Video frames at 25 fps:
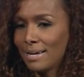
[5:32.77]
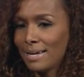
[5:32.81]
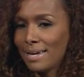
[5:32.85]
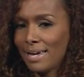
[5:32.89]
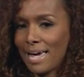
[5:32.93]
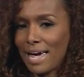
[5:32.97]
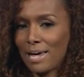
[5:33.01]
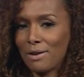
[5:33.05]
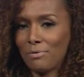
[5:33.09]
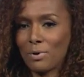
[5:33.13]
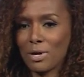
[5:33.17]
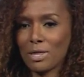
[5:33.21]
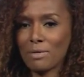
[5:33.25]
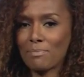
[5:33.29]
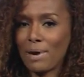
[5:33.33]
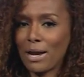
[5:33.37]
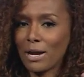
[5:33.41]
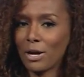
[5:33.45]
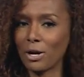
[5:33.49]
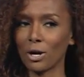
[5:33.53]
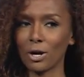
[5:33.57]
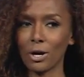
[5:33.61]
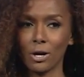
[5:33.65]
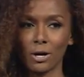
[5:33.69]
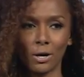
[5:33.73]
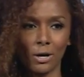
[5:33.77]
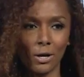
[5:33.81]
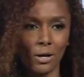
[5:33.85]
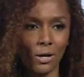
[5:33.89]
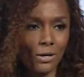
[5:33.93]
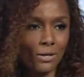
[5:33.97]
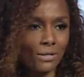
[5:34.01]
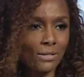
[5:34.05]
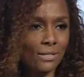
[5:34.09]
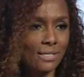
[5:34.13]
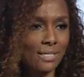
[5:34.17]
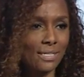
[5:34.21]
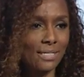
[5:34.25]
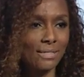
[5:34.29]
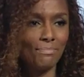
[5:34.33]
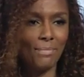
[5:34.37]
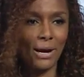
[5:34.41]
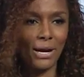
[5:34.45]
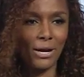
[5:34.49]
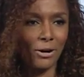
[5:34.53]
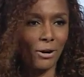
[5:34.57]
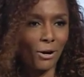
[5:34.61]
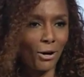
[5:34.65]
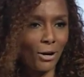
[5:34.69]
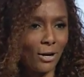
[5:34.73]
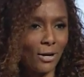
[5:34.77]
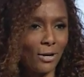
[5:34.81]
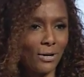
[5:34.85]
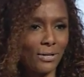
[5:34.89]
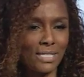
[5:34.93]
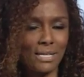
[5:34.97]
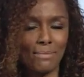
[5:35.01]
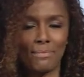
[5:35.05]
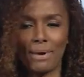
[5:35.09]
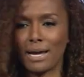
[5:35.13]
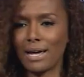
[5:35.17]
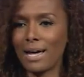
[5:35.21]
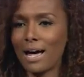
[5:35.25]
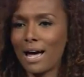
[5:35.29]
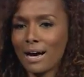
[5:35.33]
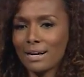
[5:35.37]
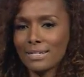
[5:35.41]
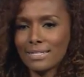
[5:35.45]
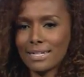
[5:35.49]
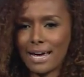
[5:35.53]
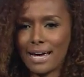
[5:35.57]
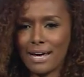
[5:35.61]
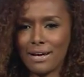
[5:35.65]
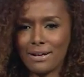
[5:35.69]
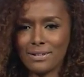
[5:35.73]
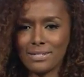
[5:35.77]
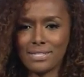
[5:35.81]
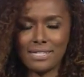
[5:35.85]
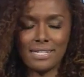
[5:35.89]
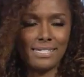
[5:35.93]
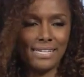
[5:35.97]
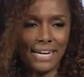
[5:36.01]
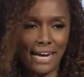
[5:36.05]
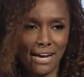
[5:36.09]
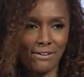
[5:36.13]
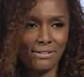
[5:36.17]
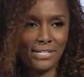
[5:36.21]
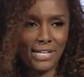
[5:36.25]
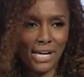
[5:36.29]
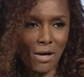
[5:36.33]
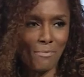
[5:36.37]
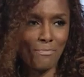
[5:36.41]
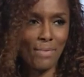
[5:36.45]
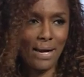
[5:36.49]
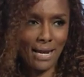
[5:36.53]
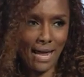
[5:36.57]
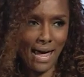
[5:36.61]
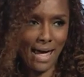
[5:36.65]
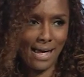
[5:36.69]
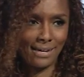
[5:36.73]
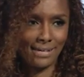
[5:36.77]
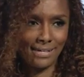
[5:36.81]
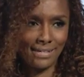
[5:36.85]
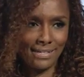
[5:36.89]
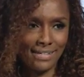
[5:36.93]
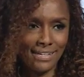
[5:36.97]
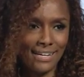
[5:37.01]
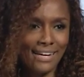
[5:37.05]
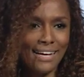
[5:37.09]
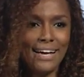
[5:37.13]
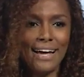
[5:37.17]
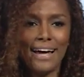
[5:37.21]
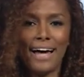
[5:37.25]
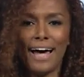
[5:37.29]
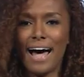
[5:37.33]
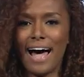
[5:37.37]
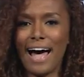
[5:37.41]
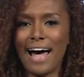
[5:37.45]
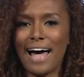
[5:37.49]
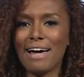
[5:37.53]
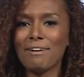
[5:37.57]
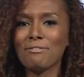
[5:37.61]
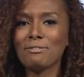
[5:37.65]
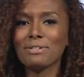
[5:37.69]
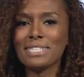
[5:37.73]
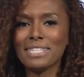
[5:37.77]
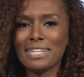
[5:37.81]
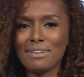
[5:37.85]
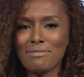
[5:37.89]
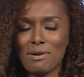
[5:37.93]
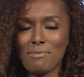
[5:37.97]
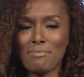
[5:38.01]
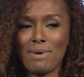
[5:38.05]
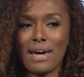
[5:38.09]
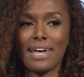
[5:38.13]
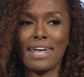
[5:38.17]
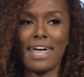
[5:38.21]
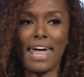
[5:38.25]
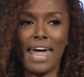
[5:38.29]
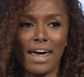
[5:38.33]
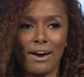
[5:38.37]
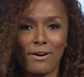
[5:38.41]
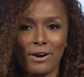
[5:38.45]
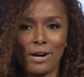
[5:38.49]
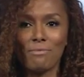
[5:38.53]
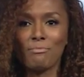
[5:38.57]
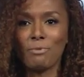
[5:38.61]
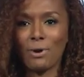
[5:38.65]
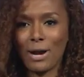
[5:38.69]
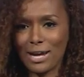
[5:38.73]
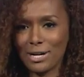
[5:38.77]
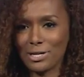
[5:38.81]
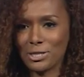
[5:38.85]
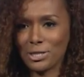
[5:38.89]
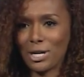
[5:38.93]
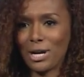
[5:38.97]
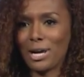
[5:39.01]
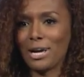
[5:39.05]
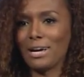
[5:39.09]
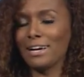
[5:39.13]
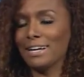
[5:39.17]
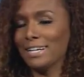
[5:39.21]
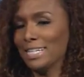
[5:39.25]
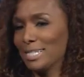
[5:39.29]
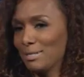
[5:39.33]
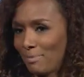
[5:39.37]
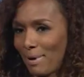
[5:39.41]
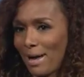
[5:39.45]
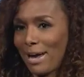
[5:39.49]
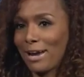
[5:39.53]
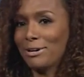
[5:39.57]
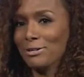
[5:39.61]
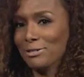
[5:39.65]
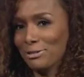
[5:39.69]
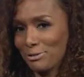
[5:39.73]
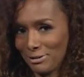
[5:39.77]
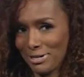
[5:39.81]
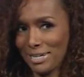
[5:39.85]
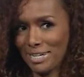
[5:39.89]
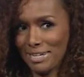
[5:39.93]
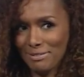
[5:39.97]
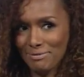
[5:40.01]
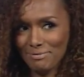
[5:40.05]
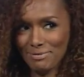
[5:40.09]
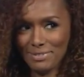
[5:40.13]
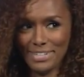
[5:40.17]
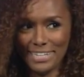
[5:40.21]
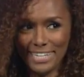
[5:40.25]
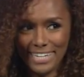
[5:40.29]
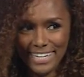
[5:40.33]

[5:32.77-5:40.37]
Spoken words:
And with my curls, my girls, and my cocktails in downtown Manhattan, I was living my Carrie Bradshaw-inspired dream.